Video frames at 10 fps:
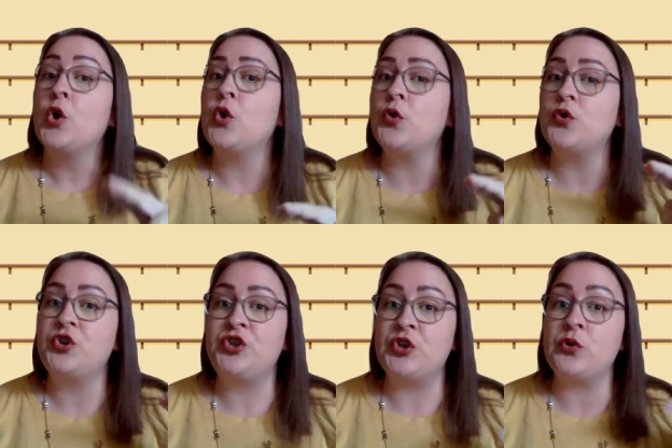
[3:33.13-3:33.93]
Whose
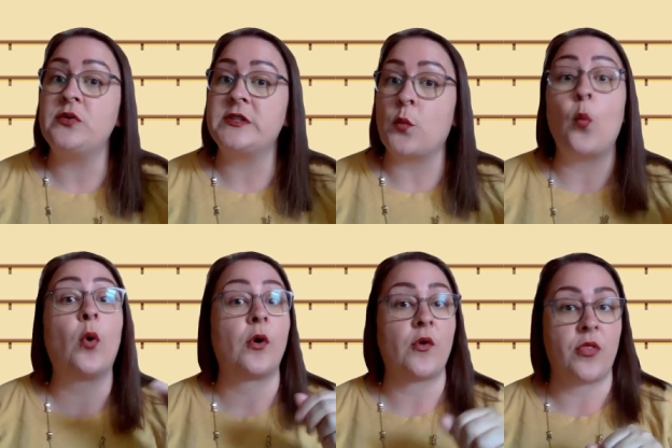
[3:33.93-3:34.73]
shoes
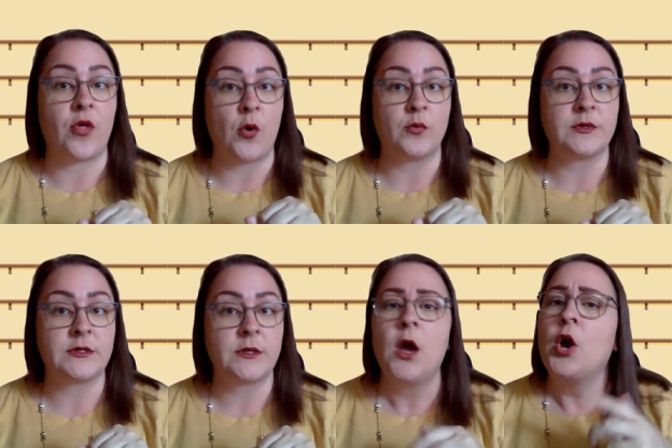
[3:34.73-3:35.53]
were those?